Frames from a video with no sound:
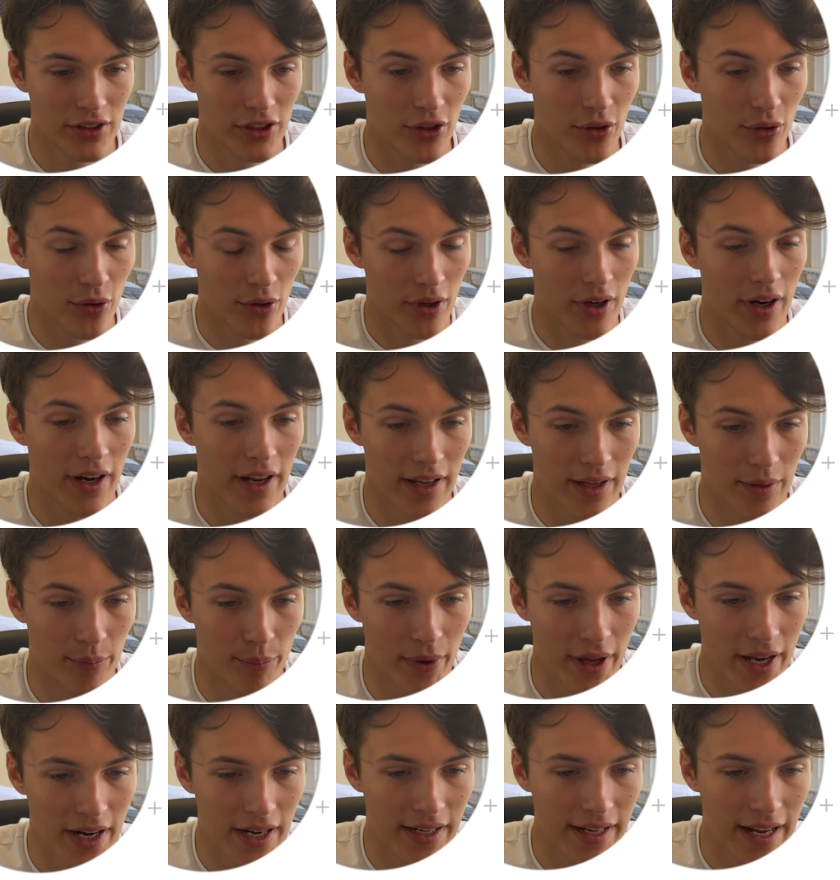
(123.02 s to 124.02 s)
your
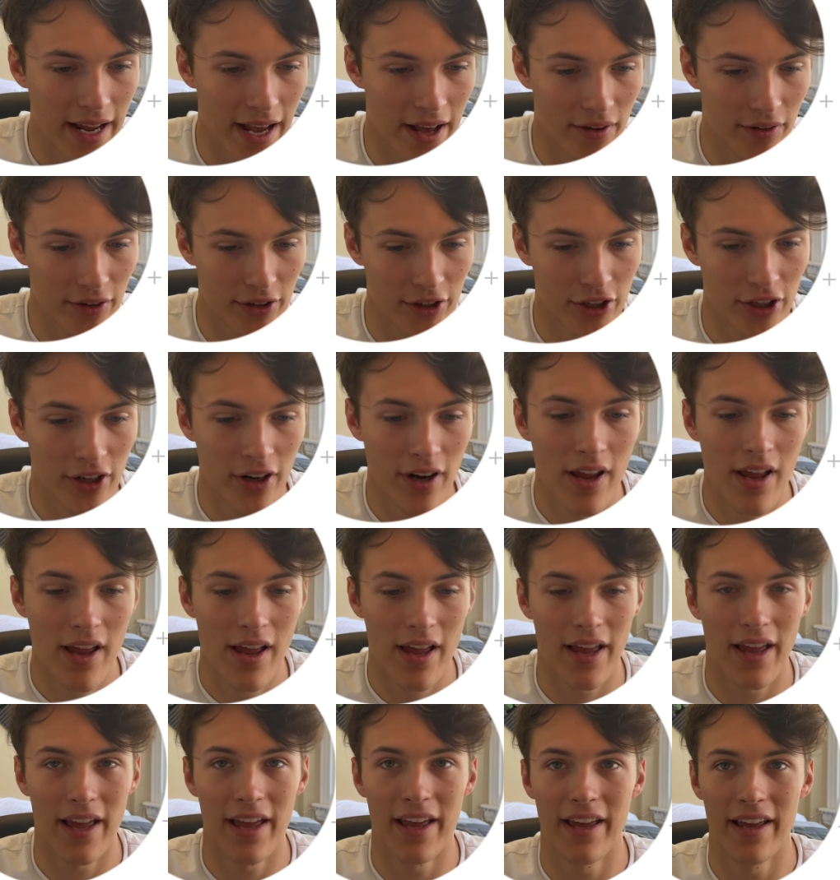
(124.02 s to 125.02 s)
embedded calendar,
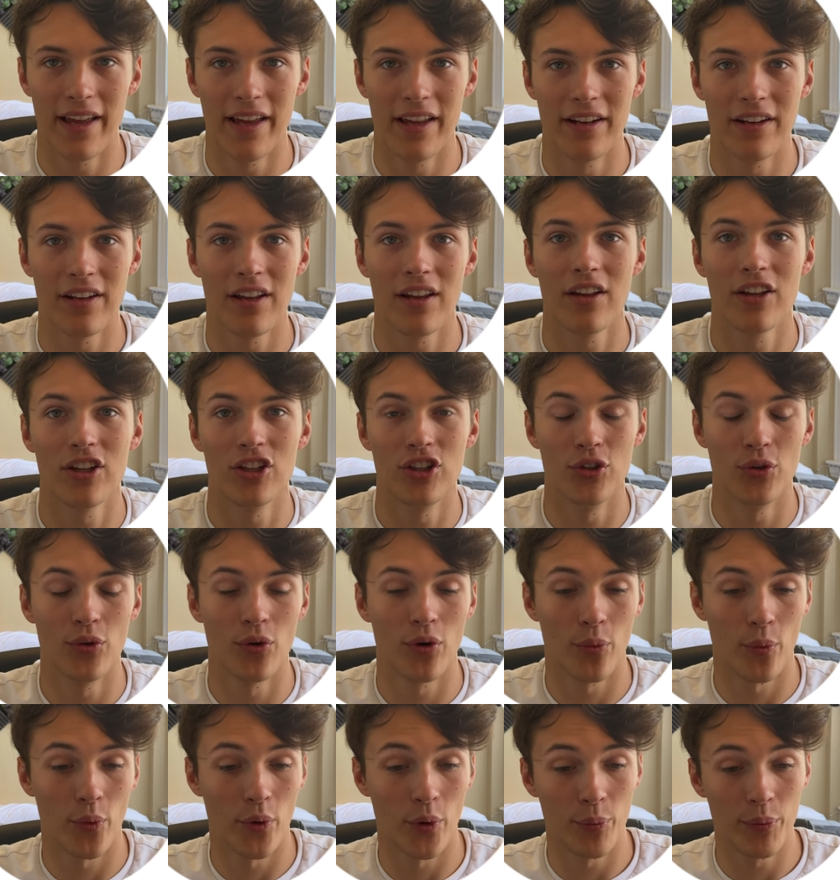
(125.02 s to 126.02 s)
and you
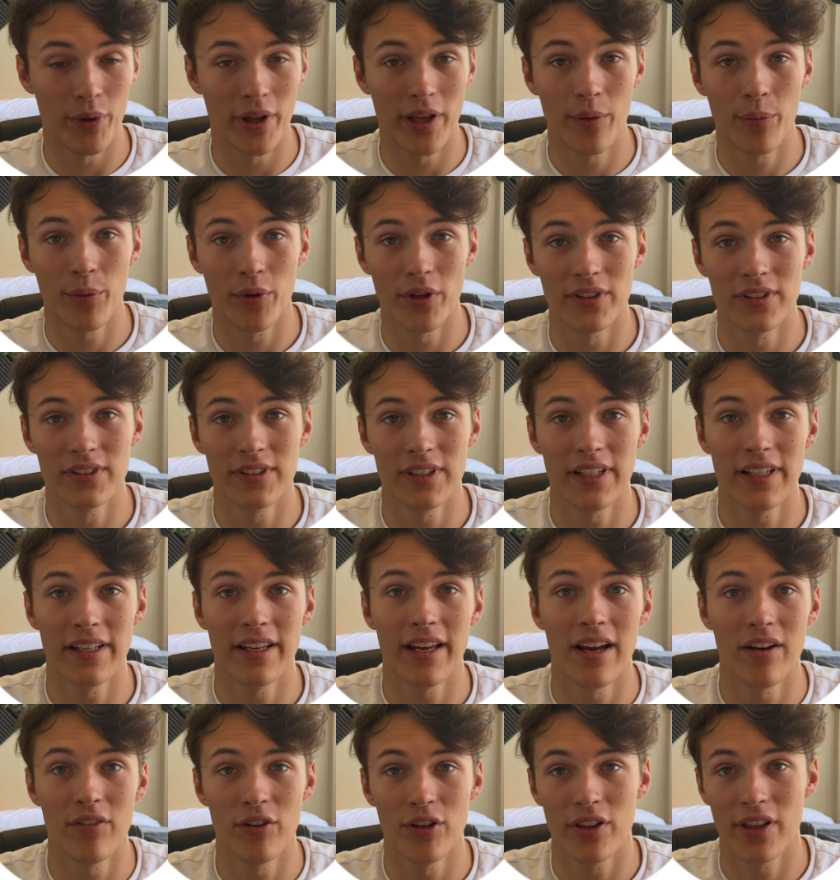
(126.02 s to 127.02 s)
will be able to see
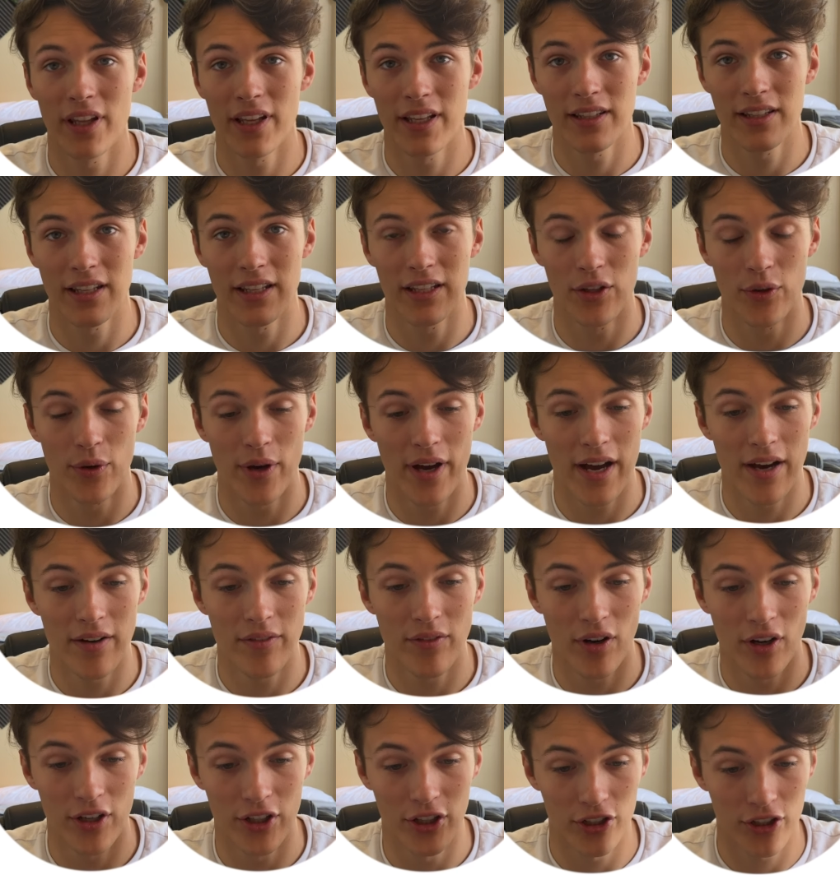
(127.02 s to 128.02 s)
everything that you
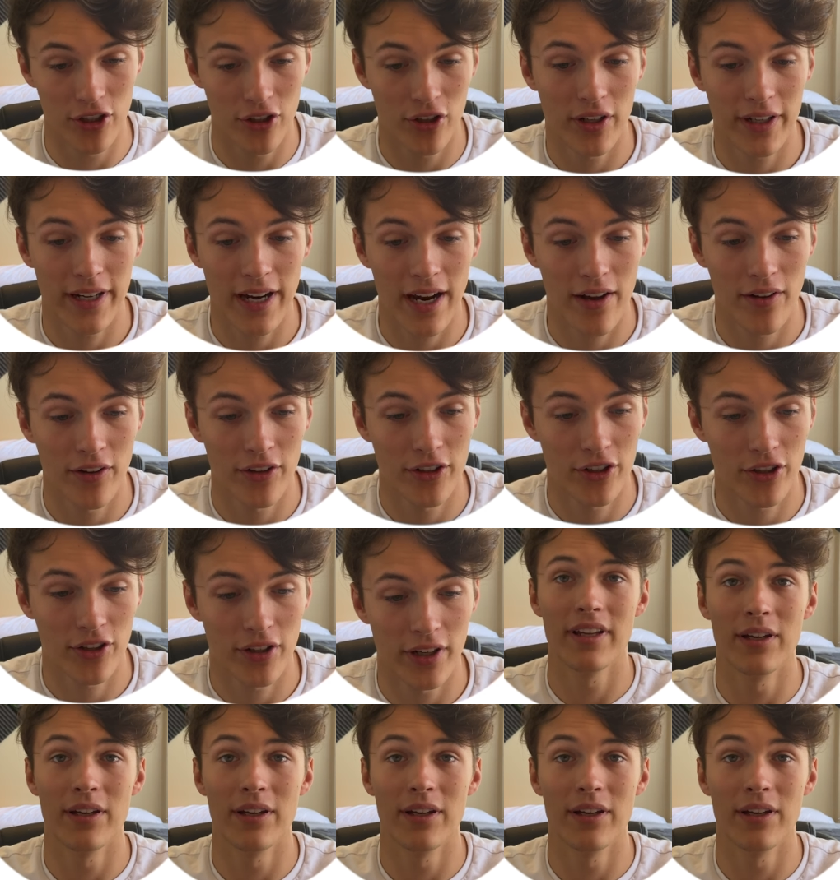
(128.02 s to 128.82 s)
have on your current calendar.